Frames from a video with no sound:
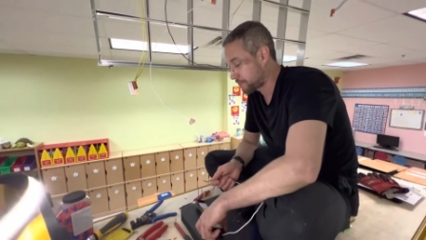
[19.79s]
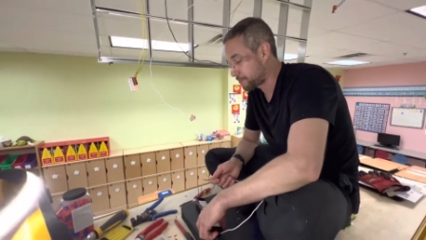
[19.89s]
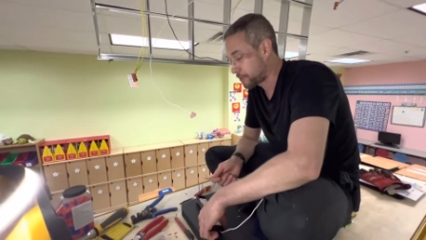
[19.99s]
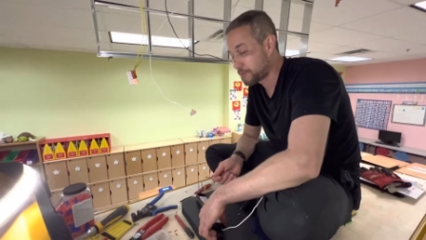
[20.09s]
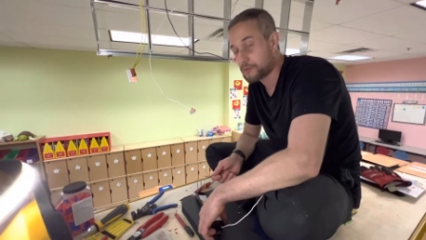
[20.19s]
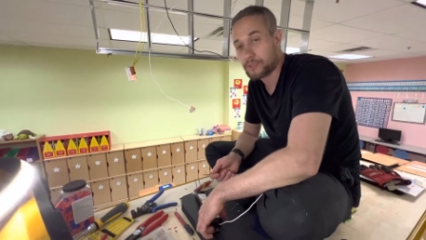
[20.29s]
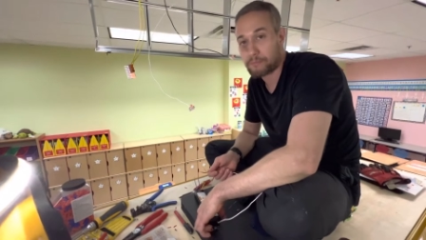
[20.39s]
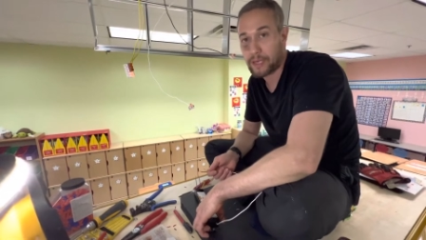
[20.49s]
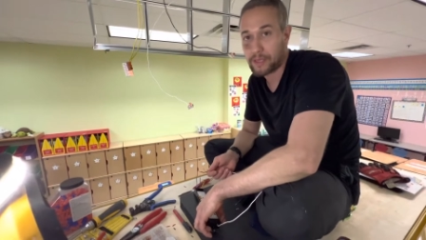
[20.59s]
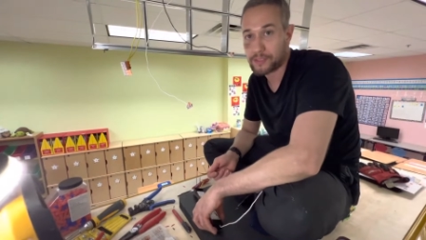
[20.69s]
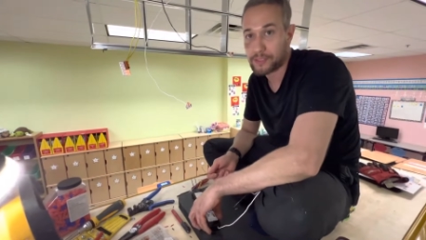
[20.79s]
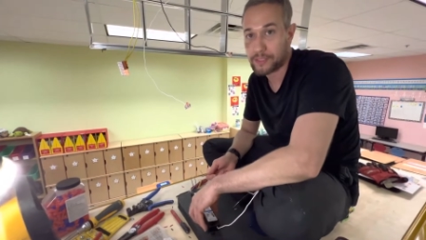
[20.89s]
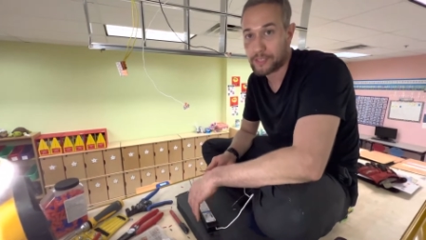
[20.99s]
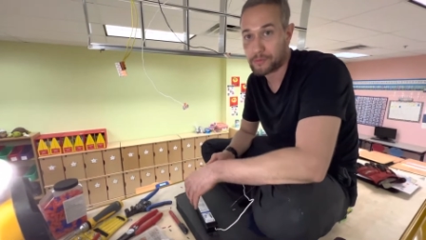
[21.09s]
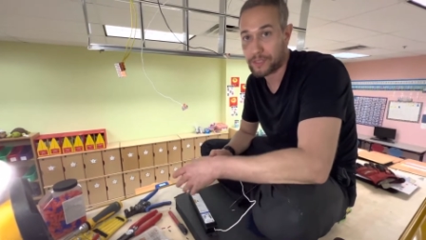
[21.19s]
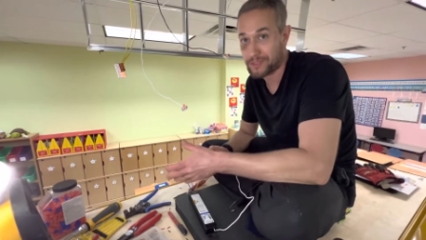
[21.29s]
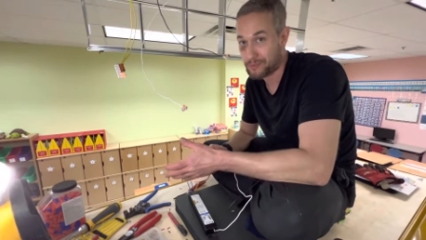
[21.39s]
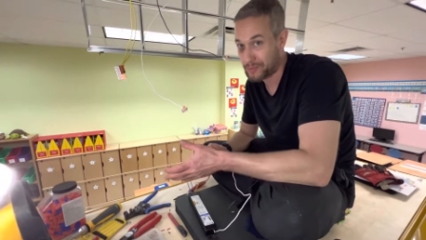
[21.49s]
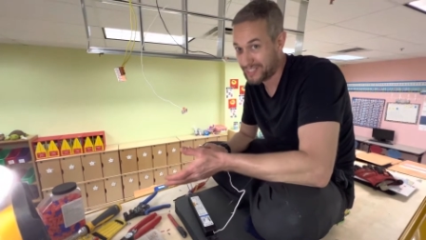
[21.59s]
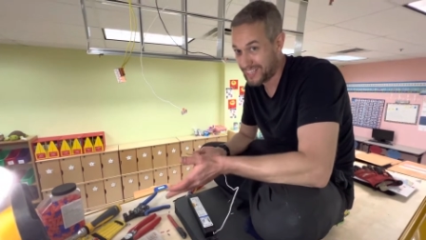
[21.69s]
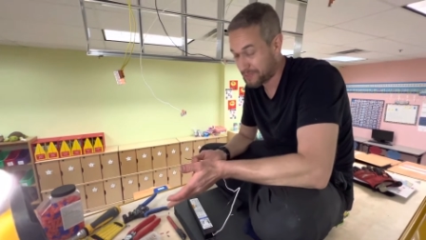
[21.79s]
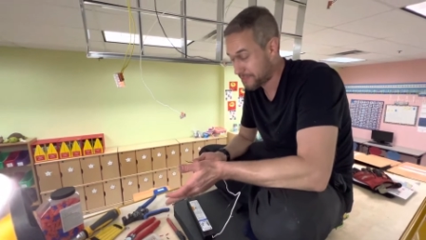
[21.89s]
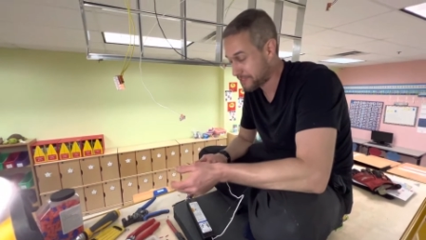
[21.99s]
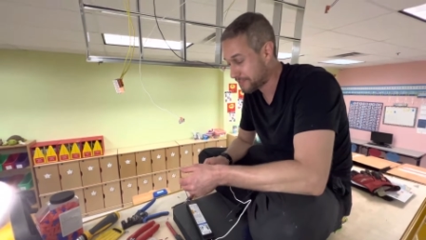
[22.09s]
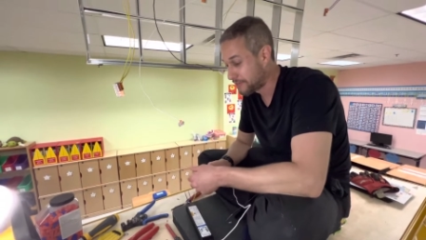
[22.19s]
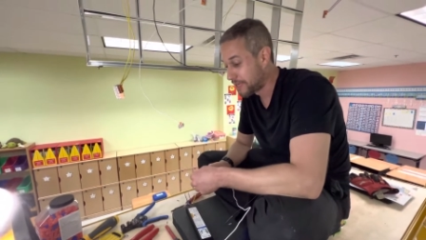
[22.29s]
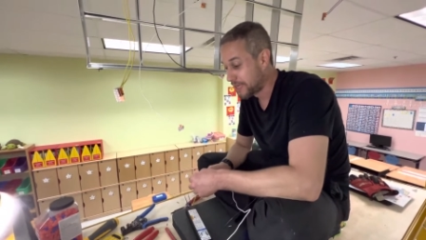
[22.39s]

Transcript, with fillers: producing ballast. That's why it's really expensive.